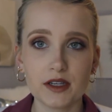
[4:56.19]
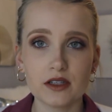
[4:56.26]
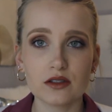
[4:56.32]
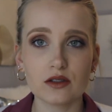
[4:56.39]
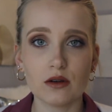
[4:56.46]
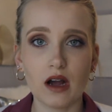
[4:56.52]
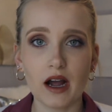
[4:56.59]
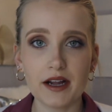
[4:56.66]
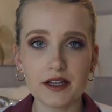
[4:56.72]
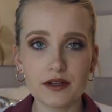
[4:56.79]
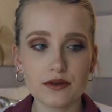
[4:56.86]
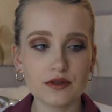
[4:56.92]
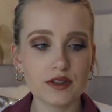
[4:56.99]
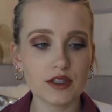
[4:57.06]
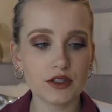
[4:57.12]
So I
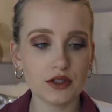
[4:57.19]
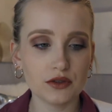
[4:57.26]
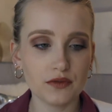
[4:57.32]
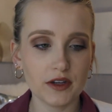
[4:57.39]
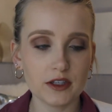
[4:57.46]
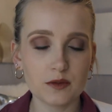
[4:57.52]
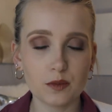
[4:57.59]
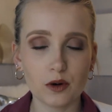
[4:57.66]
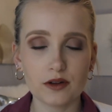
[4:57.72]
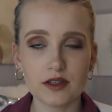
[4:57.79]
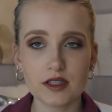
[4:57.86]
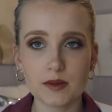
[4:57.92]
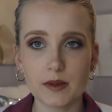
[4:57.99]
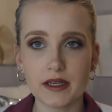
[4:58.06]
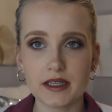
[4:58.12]
use the Too Faced Born
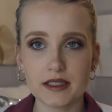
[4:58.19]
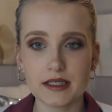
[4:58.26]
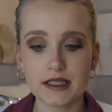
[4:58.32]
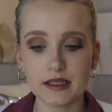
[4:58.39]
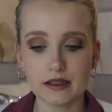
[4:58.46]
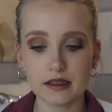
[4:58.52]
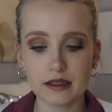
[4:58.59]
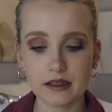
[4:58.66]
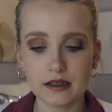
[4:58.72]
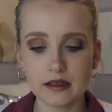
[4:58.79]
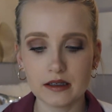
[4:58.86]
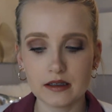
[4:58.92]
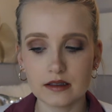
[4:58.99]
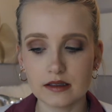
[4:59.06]
This Way concealer.